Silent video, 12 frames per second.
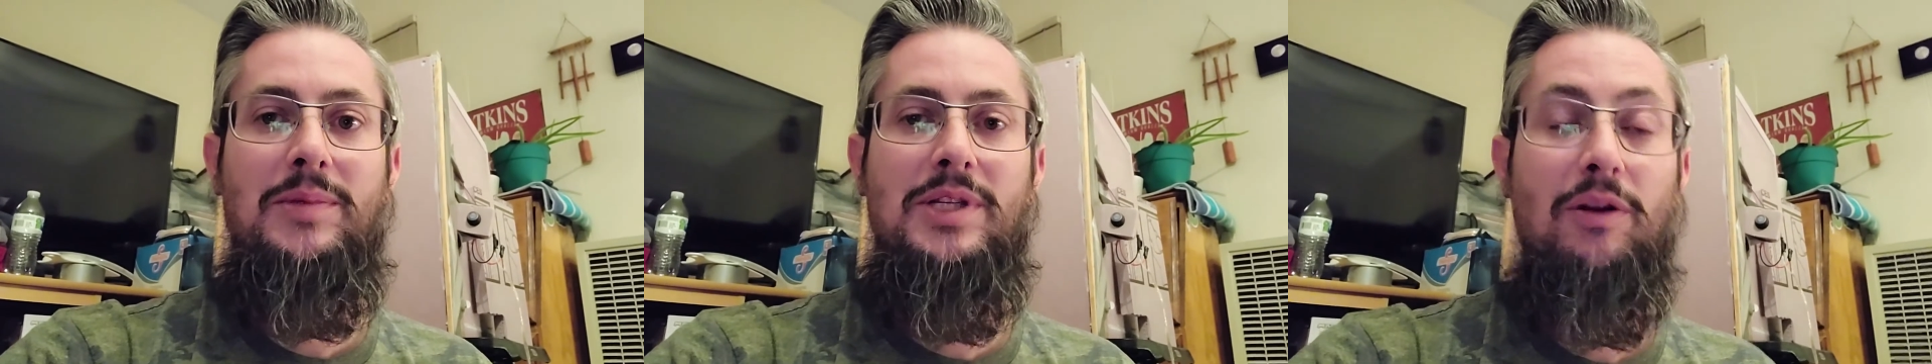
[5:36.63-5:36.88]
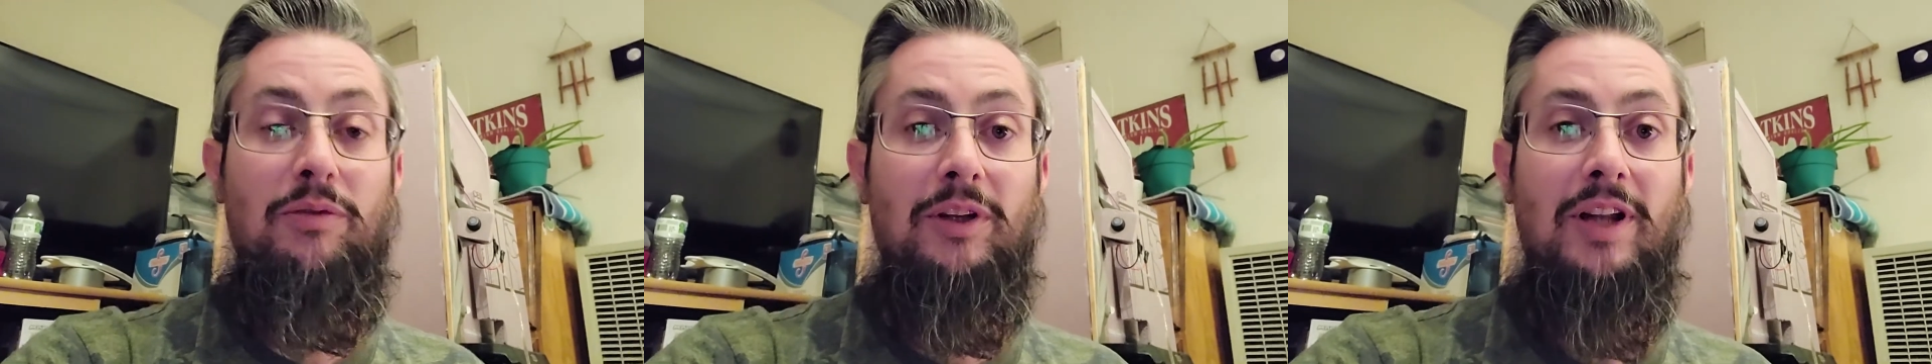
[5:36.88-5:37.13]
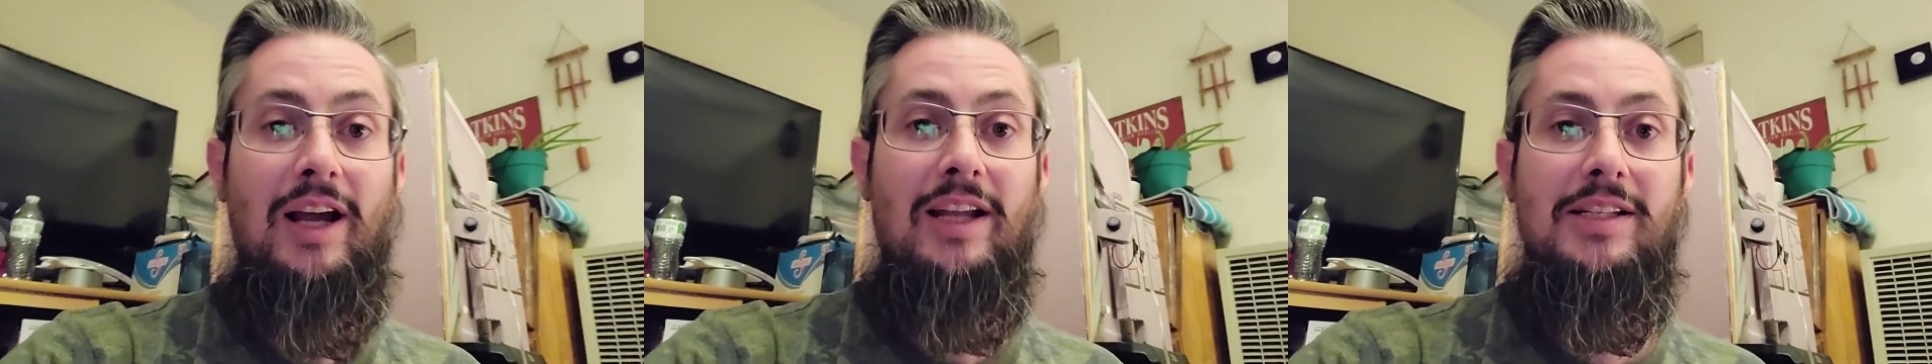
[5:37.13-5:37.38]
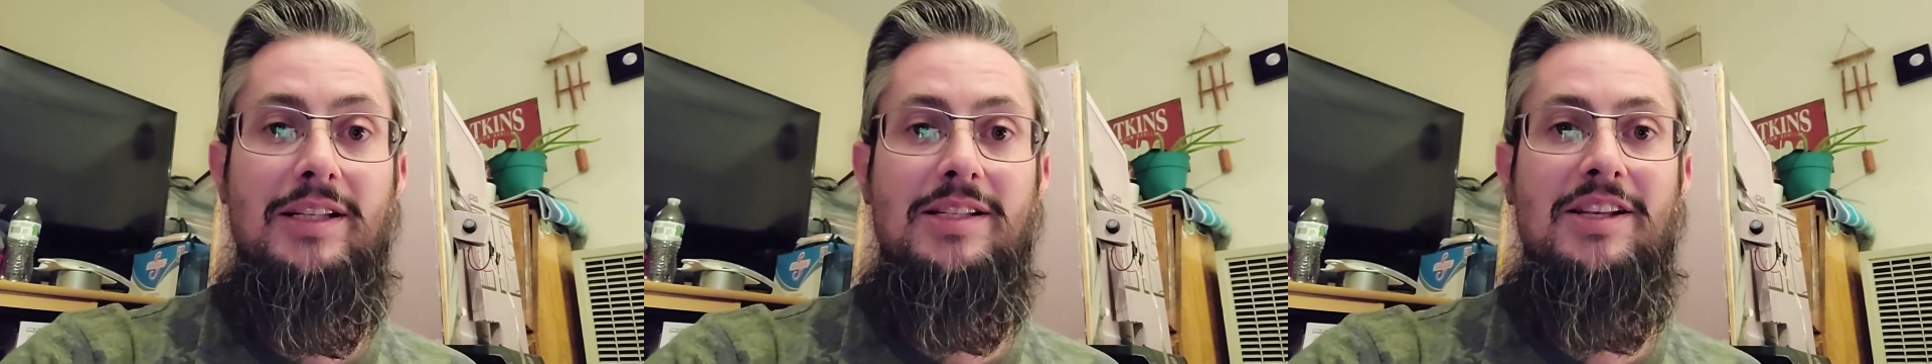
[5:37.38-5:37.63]

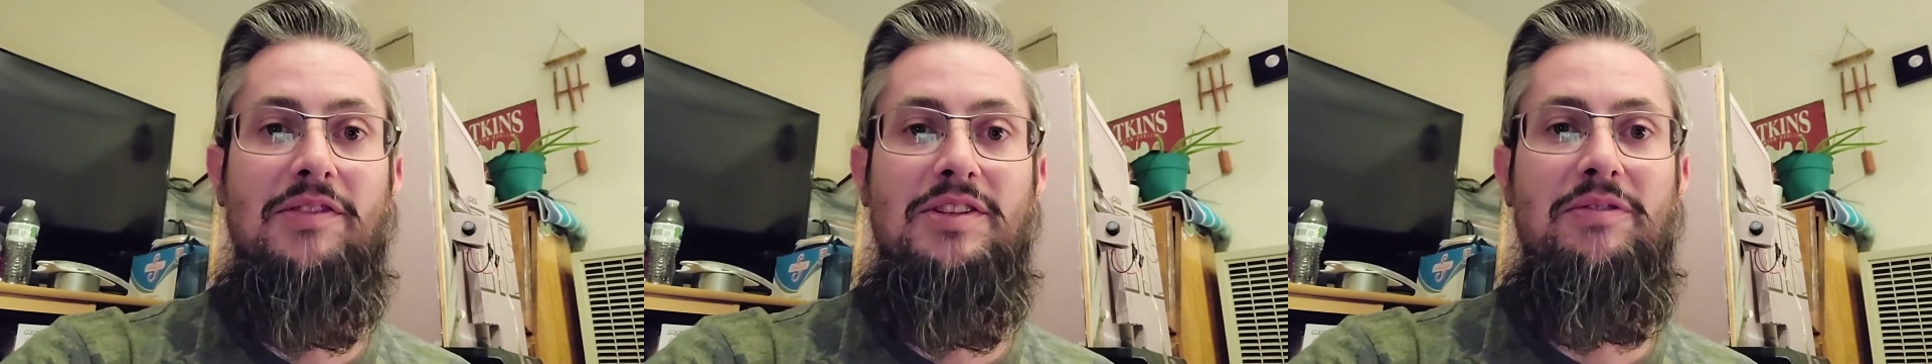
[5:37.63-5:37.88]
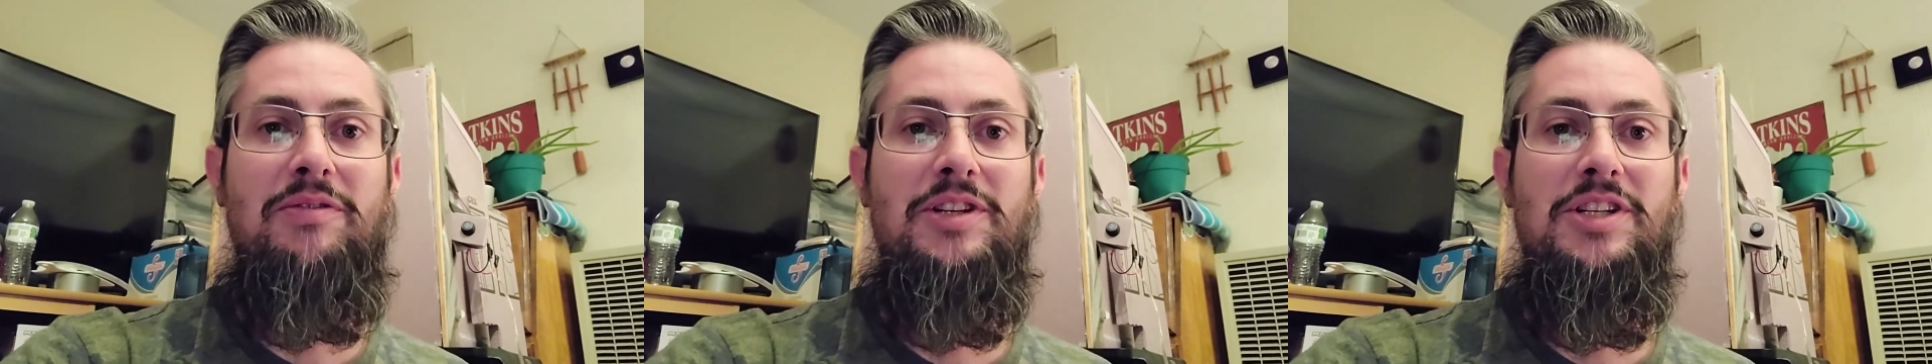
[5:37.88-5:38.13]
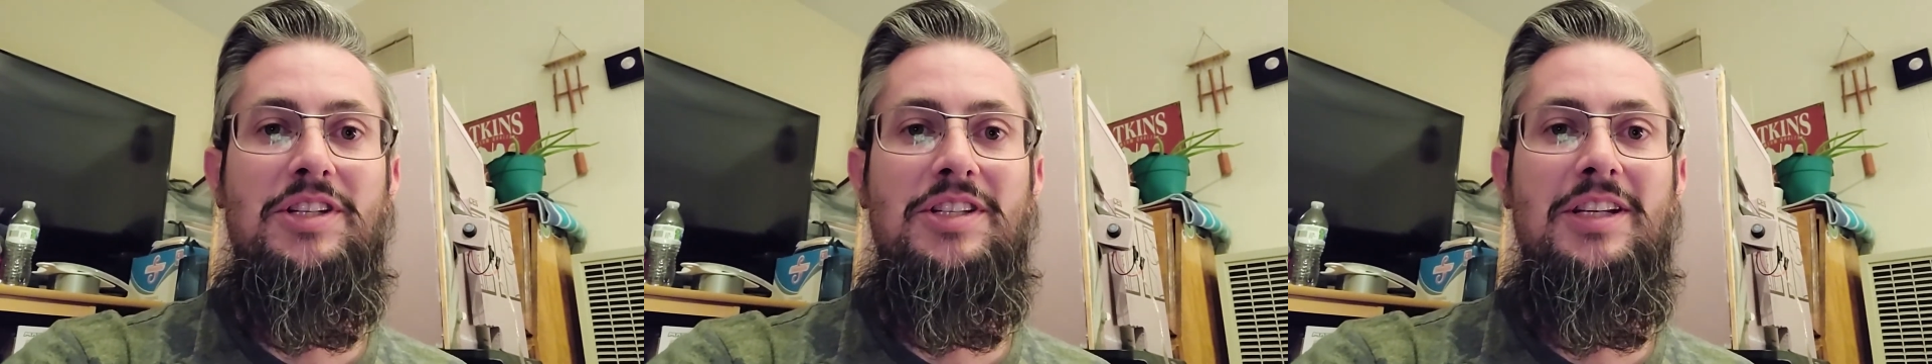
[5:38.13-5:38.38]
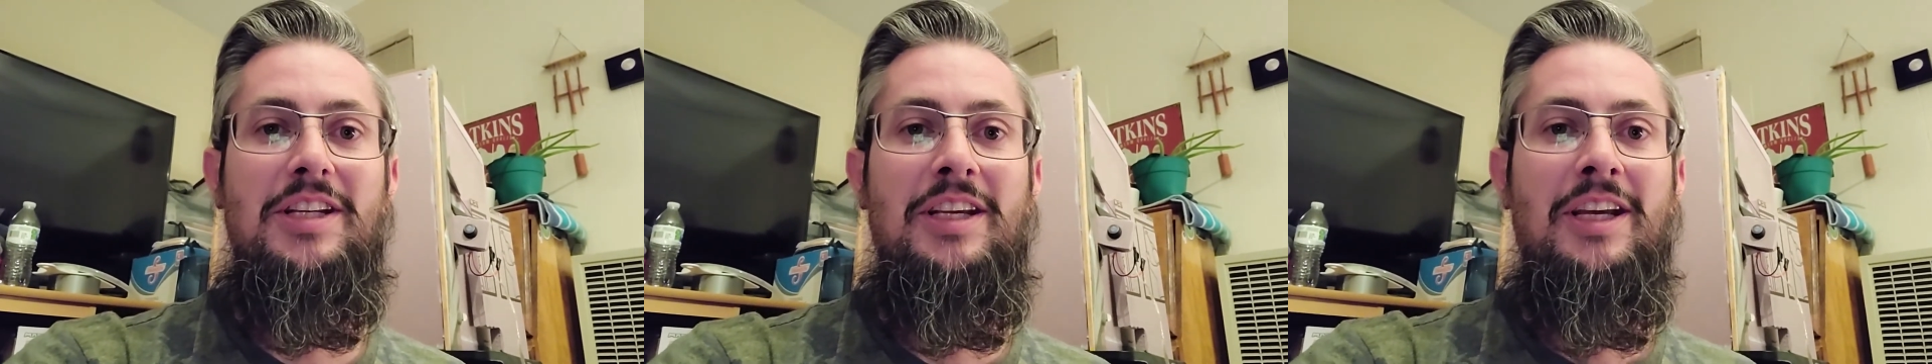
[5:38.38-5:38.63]
self-reliance and
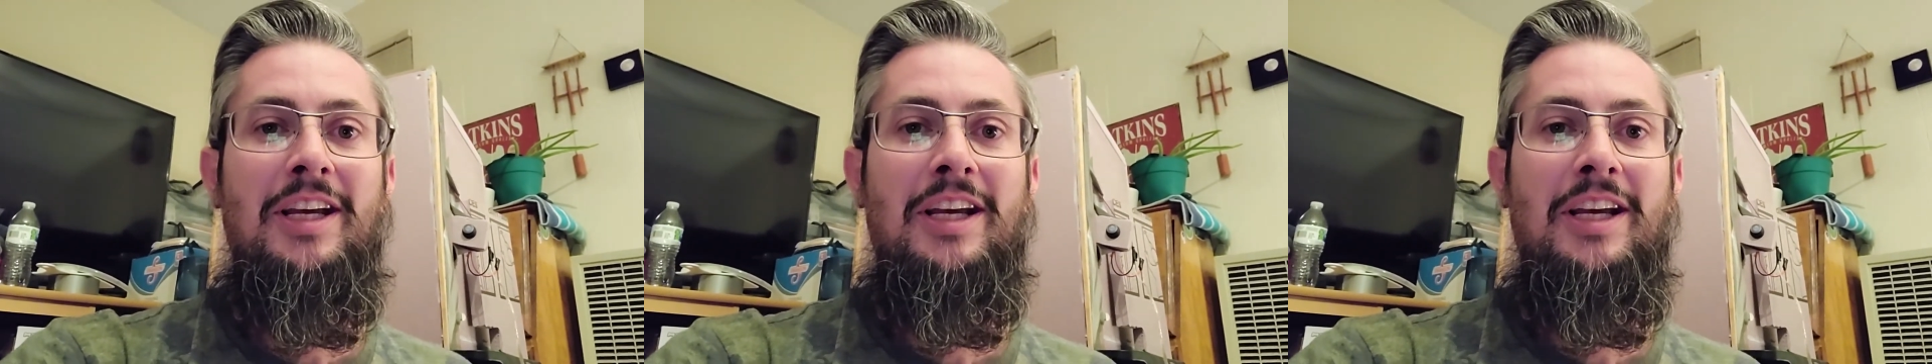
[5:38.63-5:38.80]
self-sufficiency